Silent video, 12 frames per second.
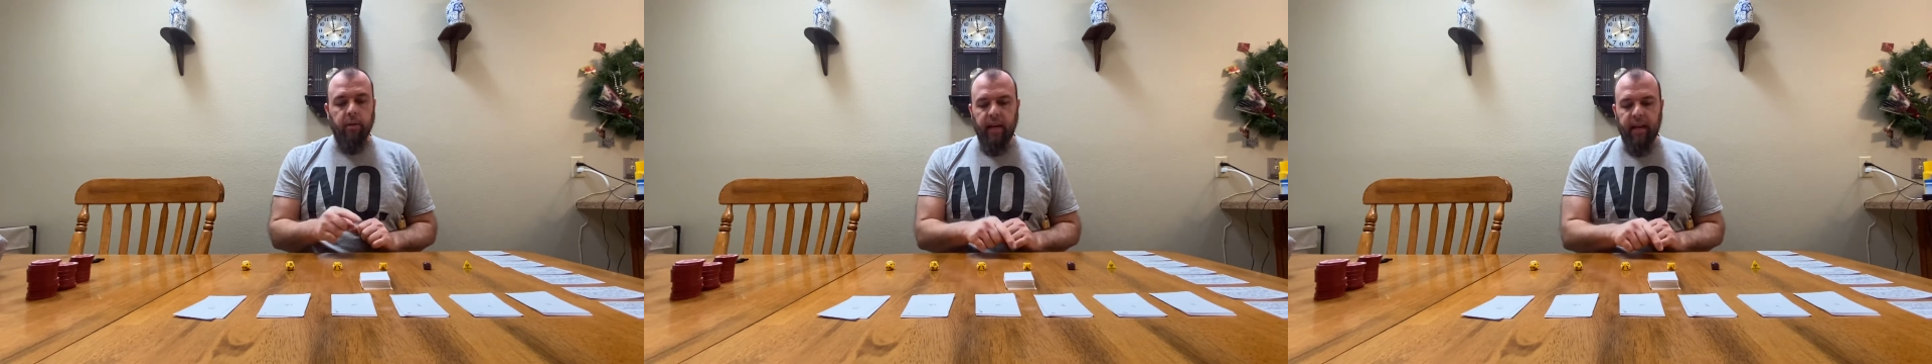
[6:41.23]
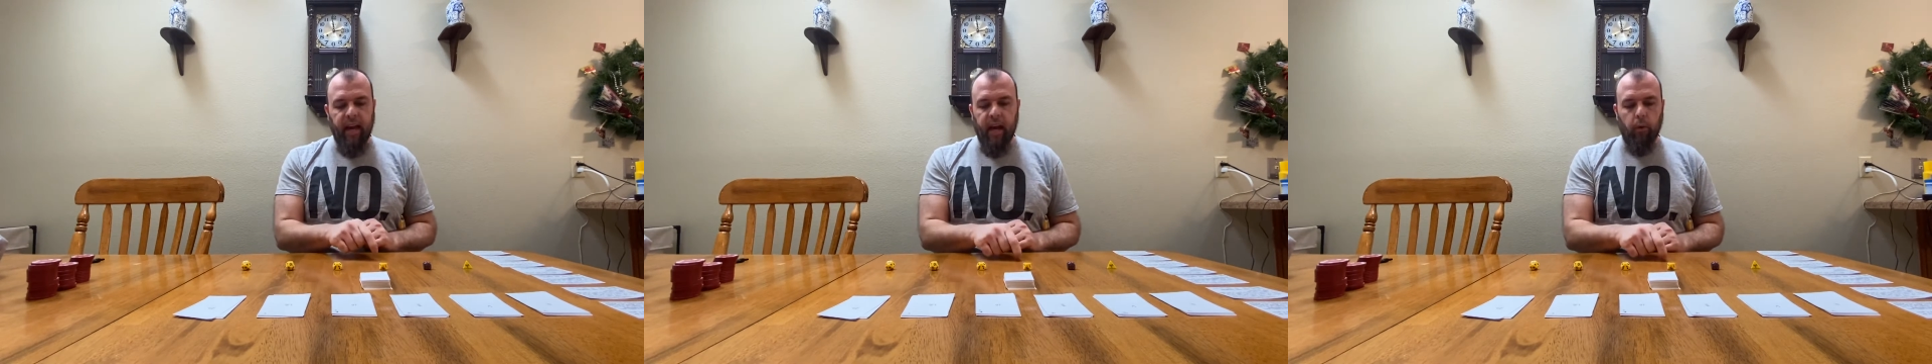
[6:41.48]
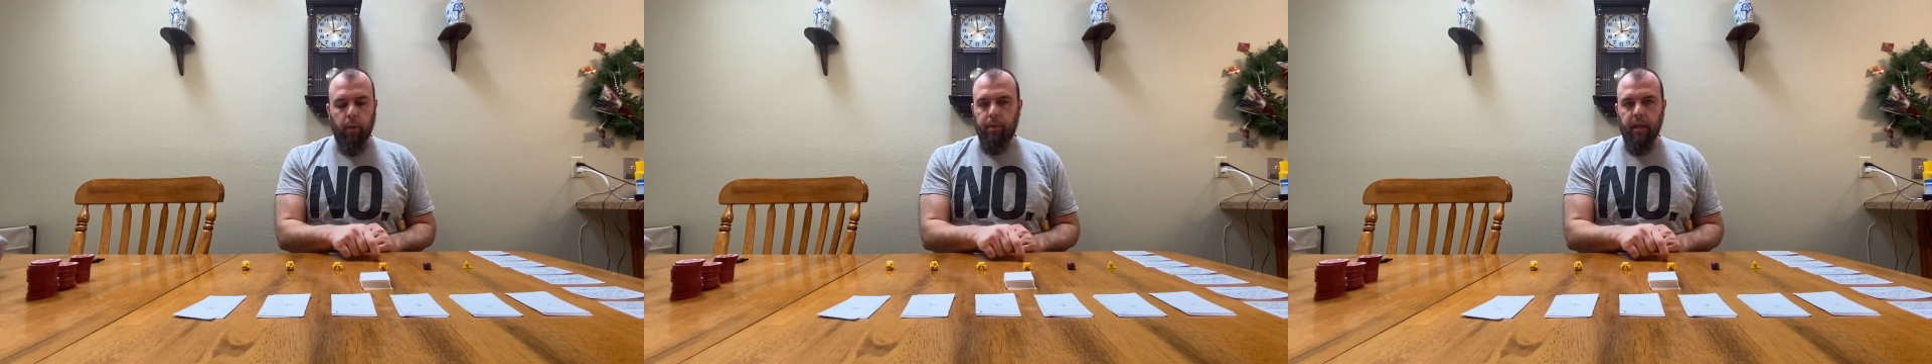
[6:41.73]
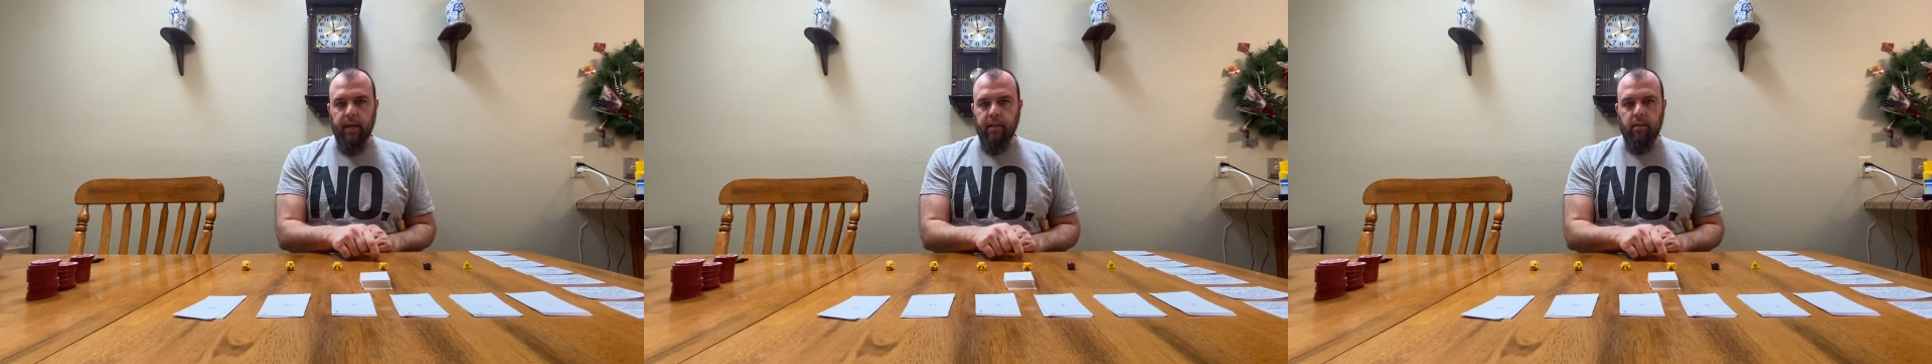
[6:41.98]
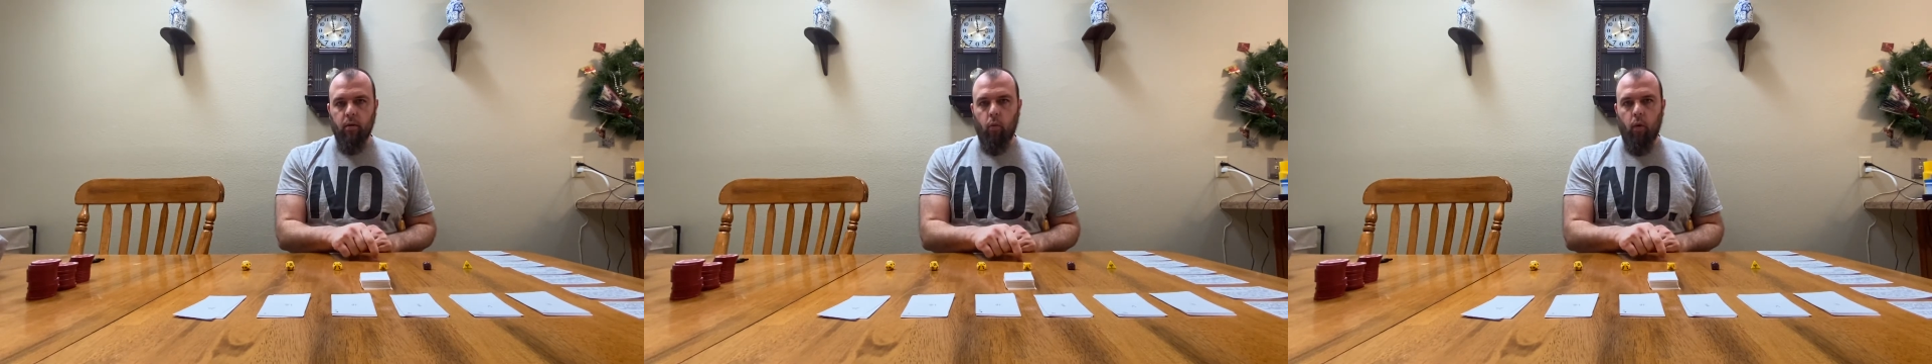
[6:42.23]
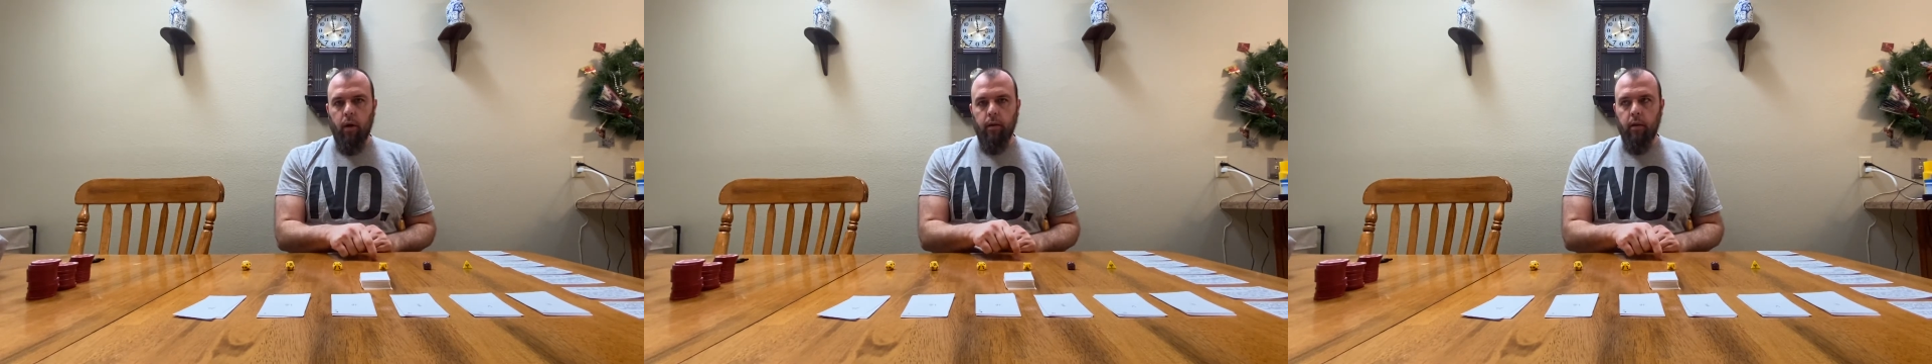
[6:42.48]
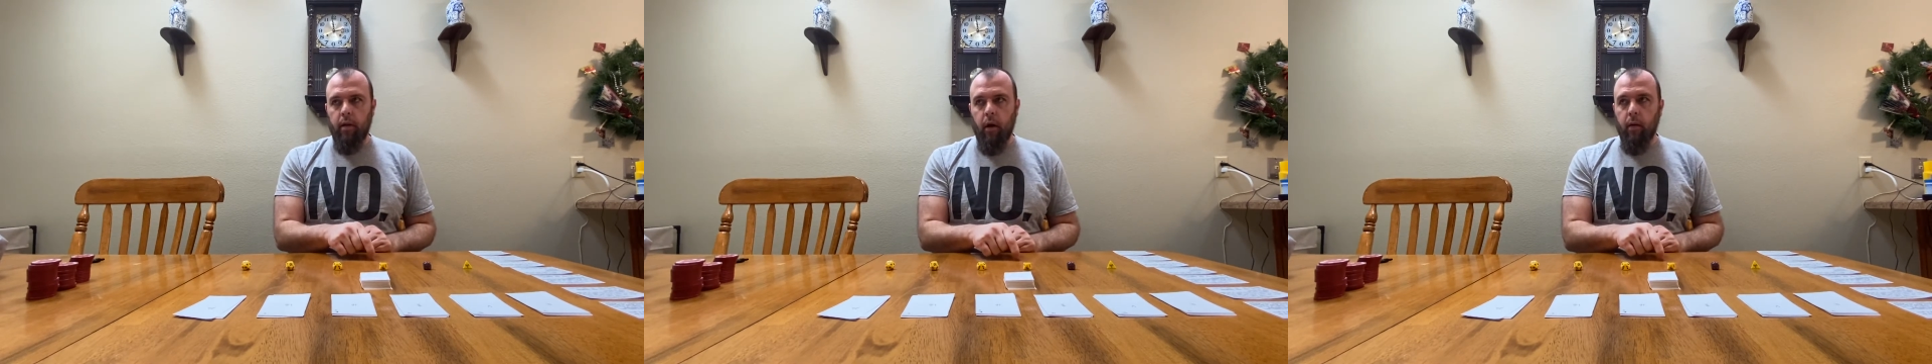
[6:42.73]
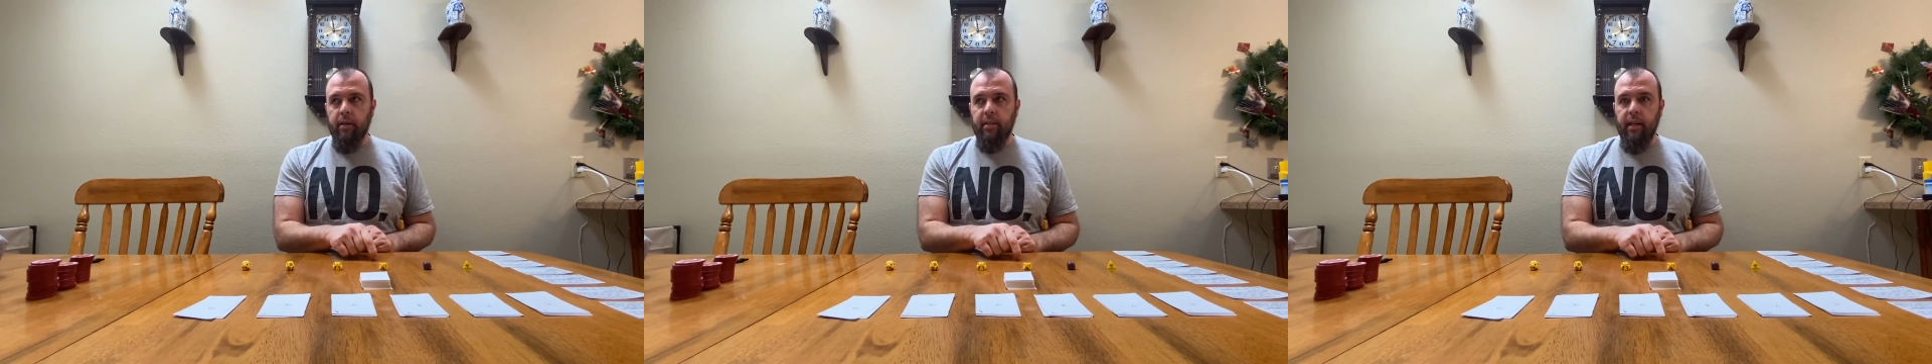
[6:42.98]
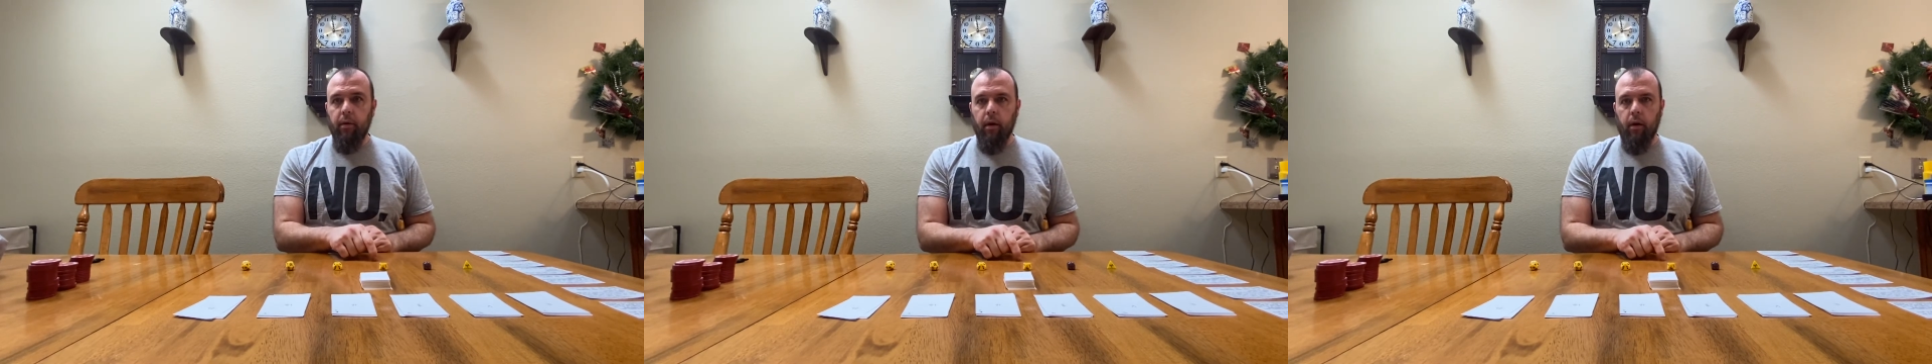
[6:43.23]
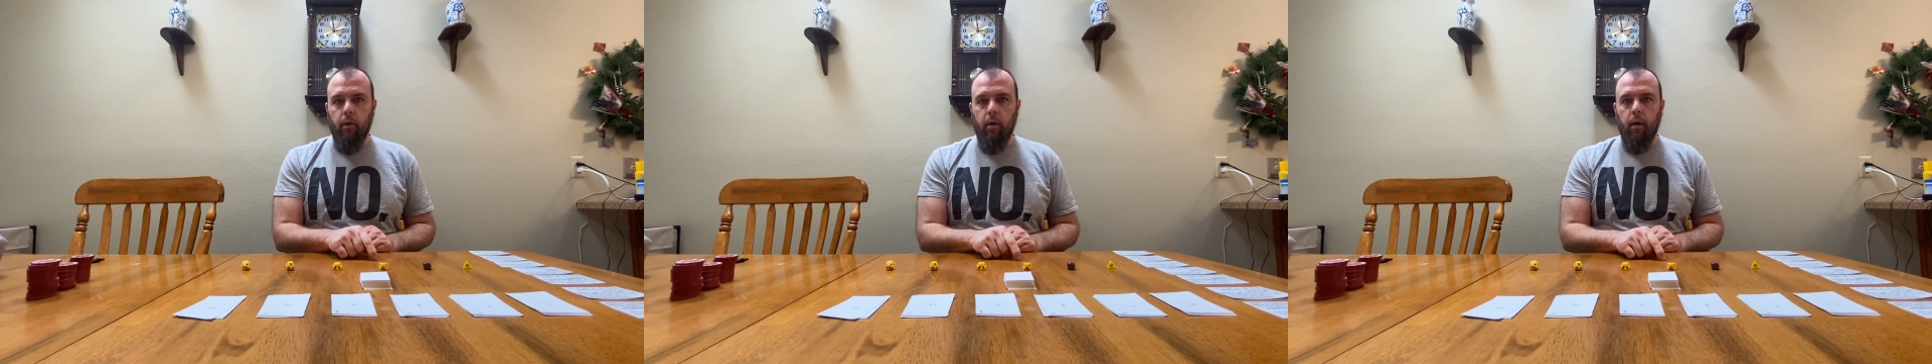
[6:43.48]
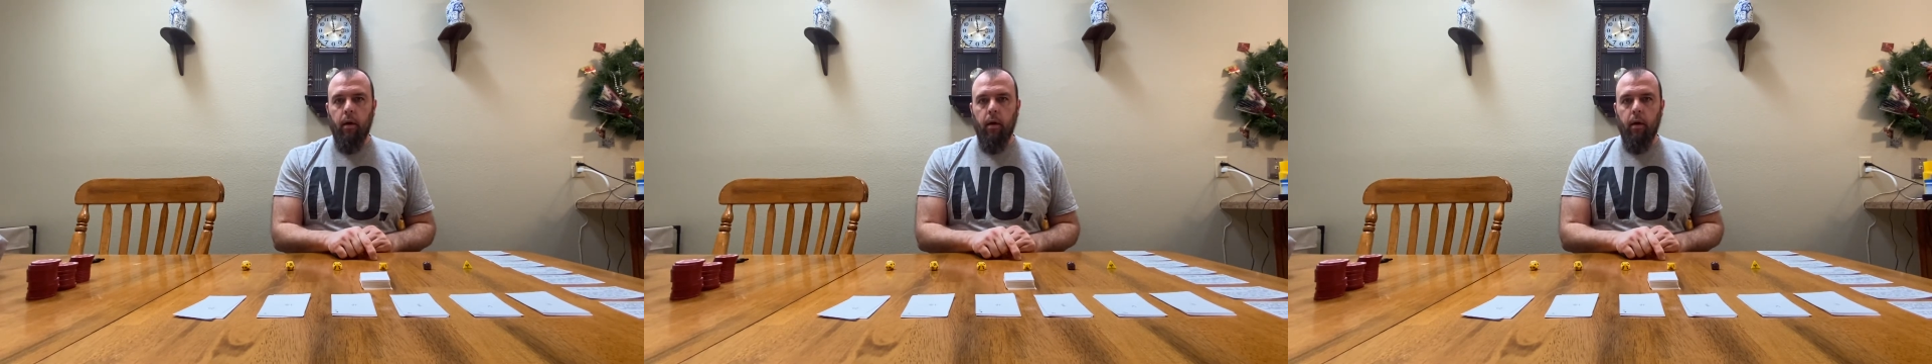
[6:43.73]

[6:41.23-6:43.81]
they can't replace the one, a 0,